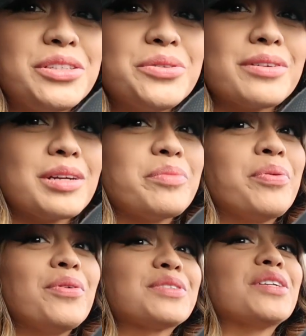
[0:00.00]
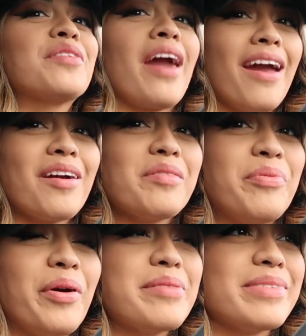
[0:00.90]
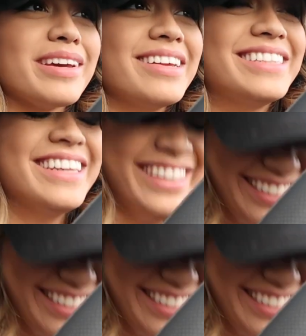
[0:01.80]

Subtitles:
to an Impulsive hair appointment.